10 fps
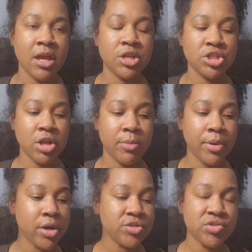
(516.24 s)
just on a
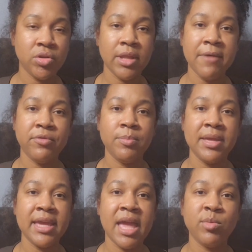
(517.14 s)
personal level,
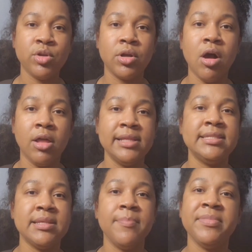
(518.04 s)
being able to call it
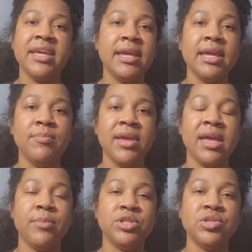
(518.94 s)
something and
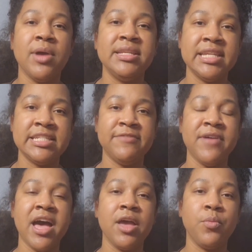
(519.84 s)
being able to
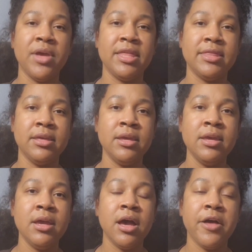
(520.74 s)
identify with
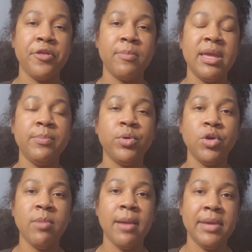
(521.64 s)
other people
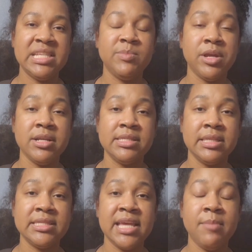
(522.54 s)
who might be
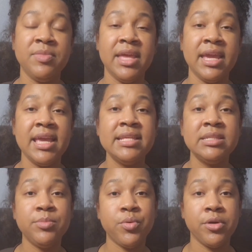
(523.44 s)
experiencing the same thing
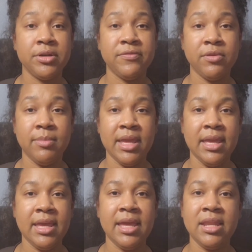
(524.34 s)
is important for
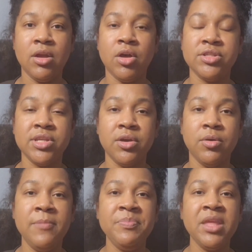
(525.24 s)
me. And
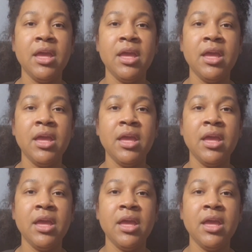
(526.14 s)
also,